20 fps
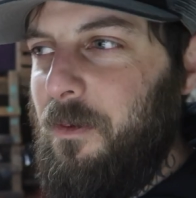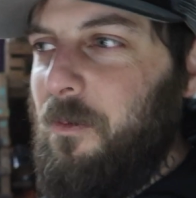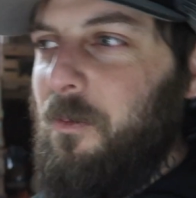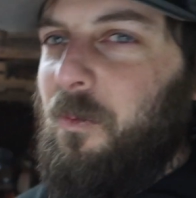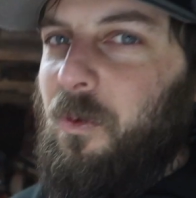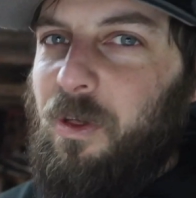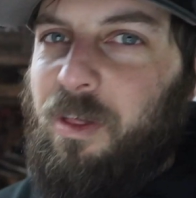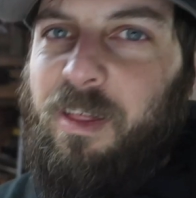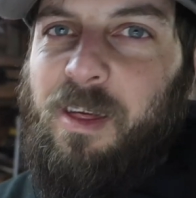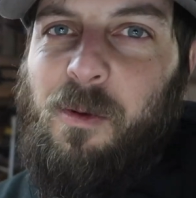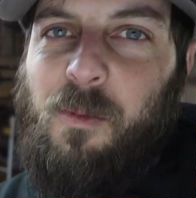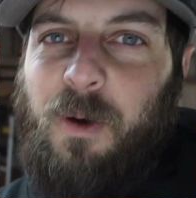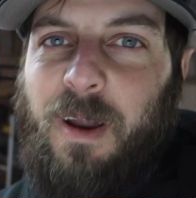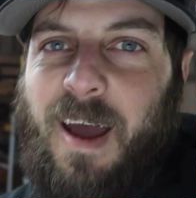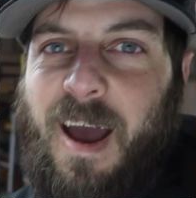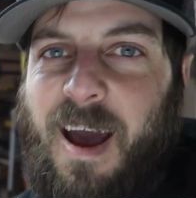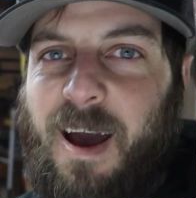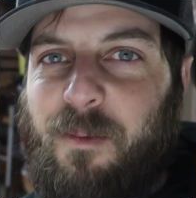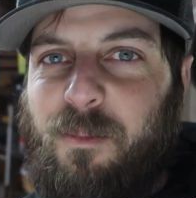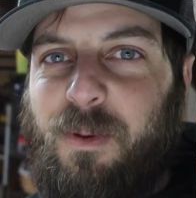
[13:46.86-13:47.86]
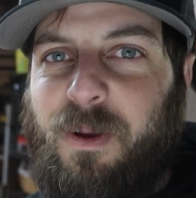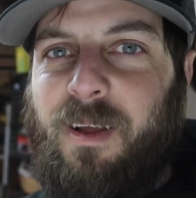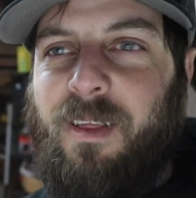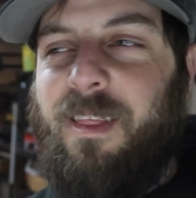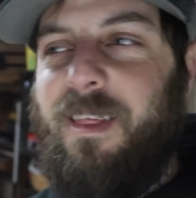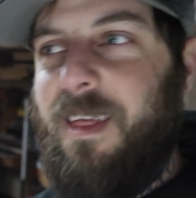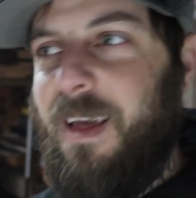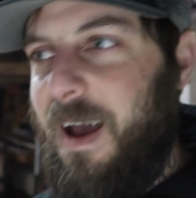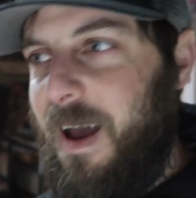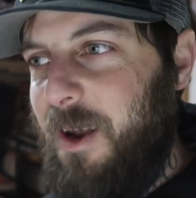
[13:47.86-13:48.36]
We'll see what
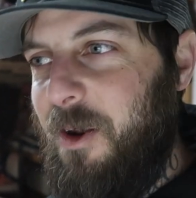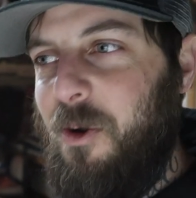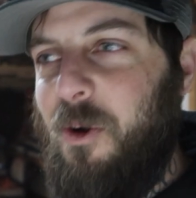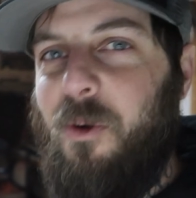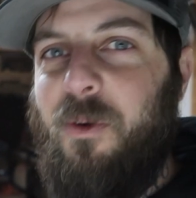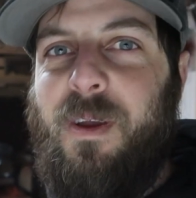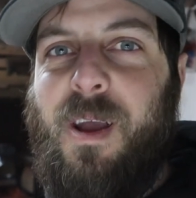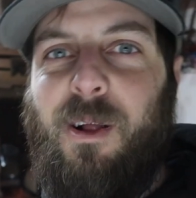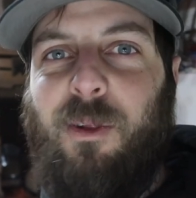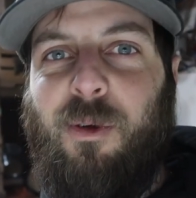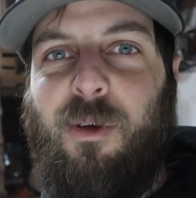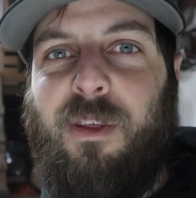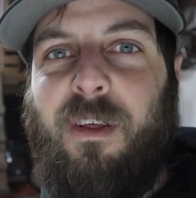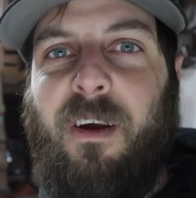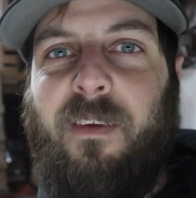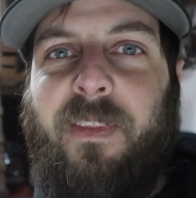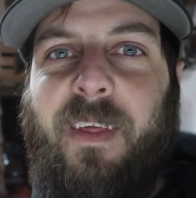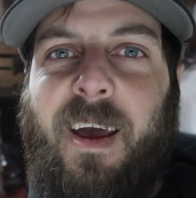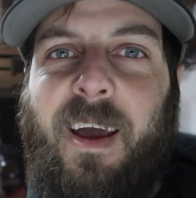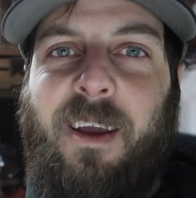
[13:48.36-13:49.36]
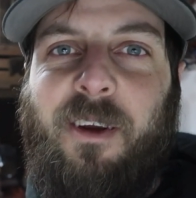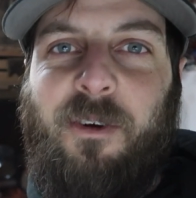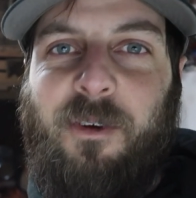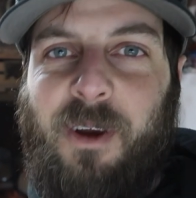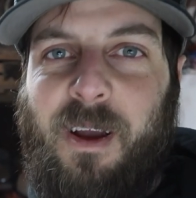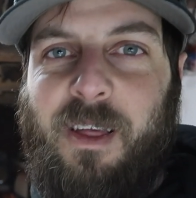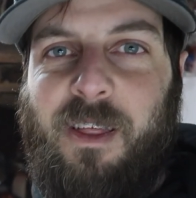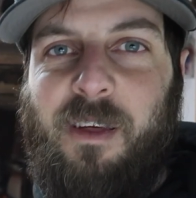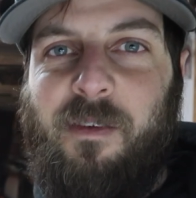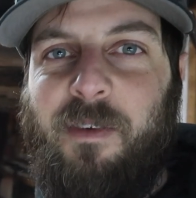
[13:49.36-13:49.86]
happens. I know yellow's not that
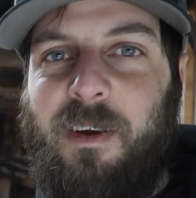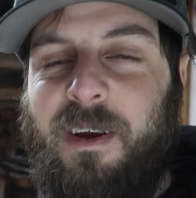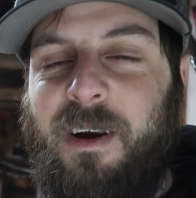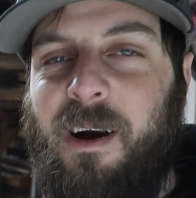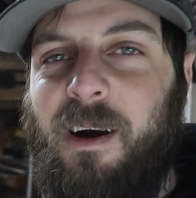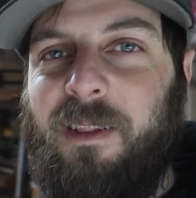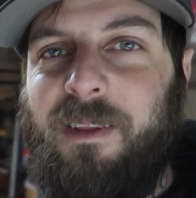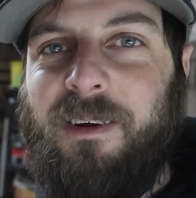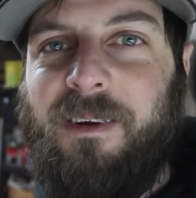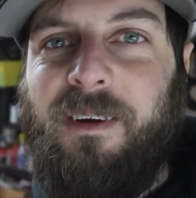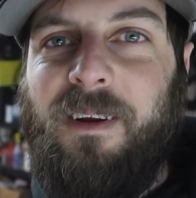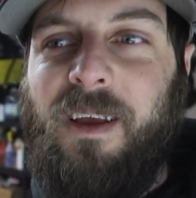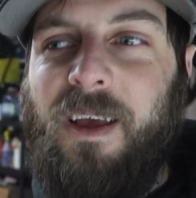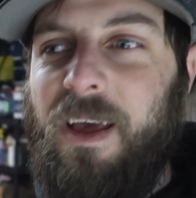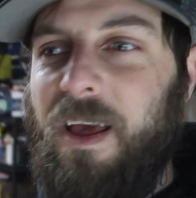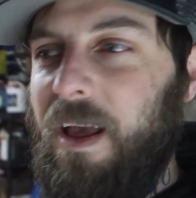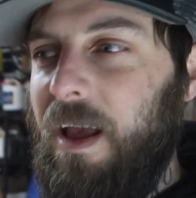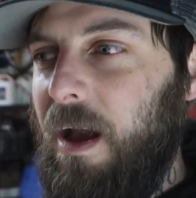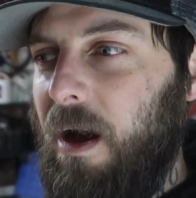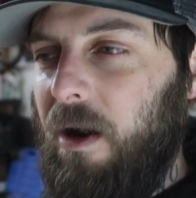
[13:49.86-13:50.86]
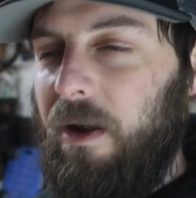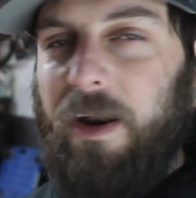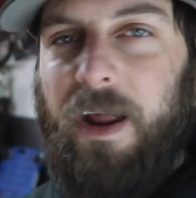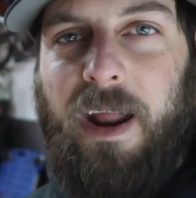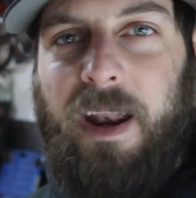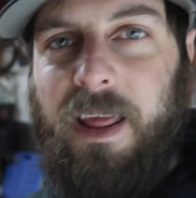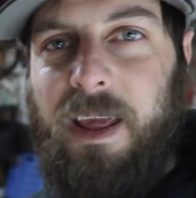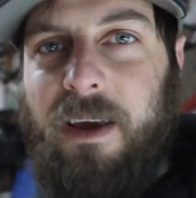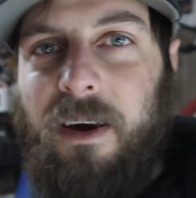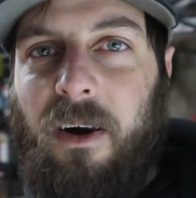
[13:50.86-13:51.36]
crazy of a color on
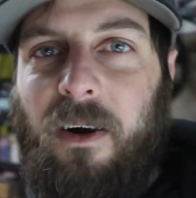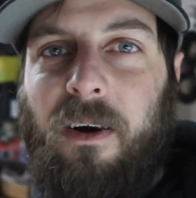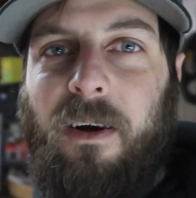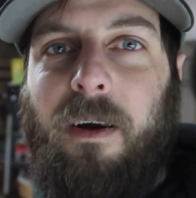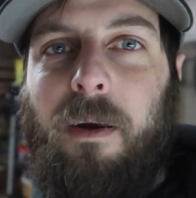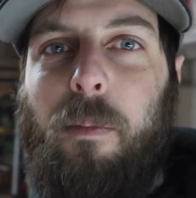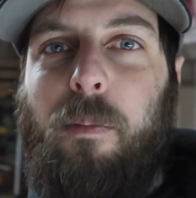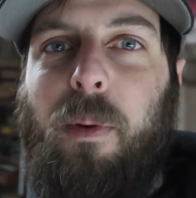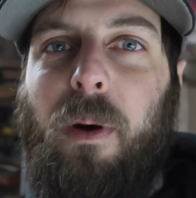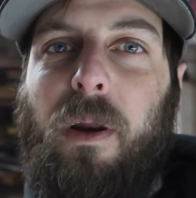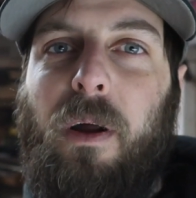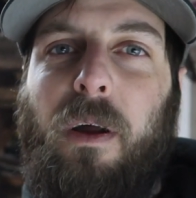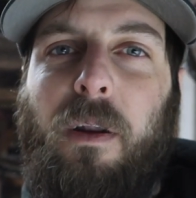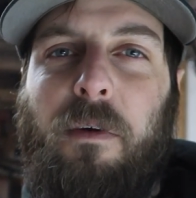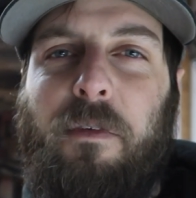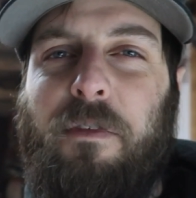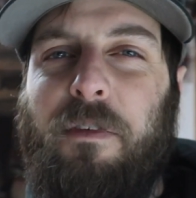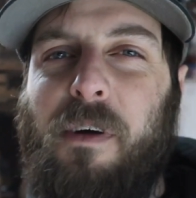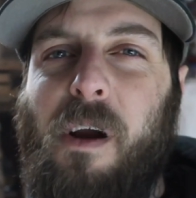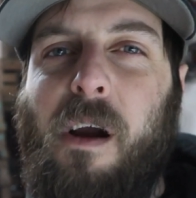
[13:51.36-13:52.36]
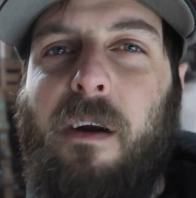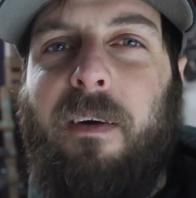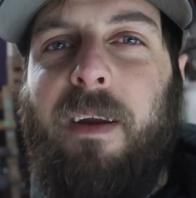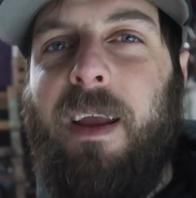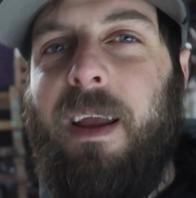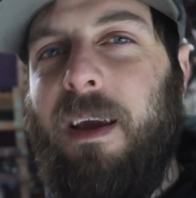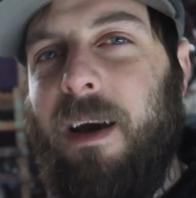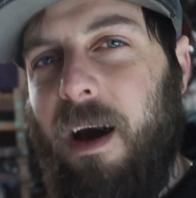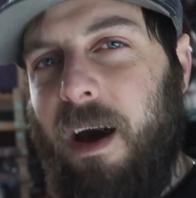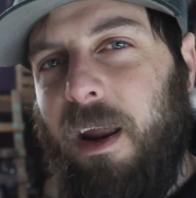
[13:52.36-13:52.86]
any car, but on a Ferrari
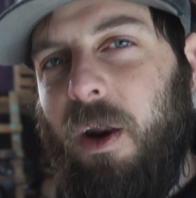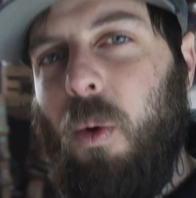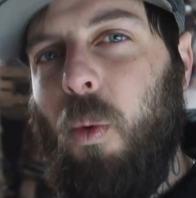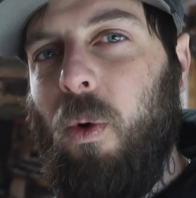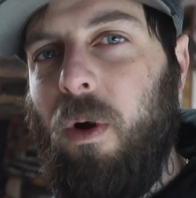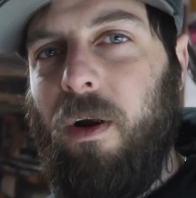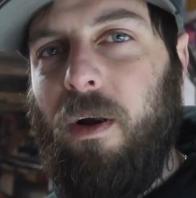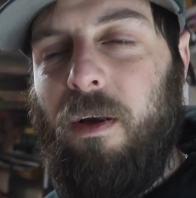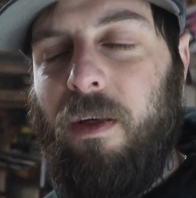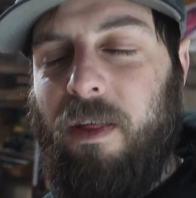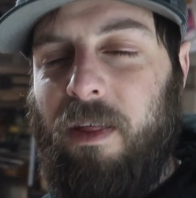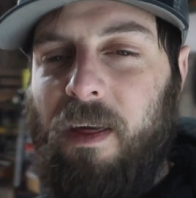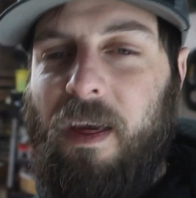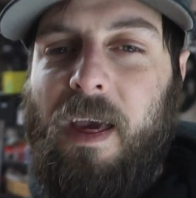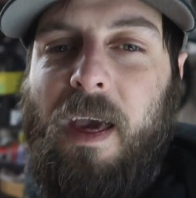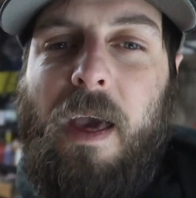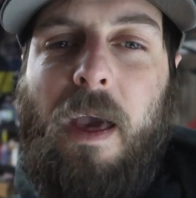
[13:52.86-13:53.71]
it kind of works.